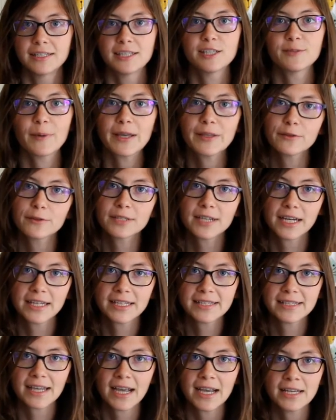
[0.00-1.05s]
Despite their
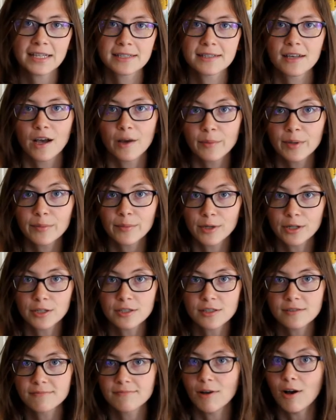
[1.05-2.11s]
tiny size,
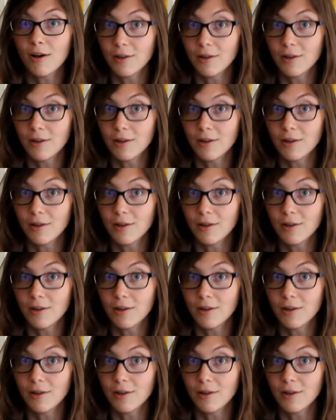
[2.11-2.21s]
hummingbirds,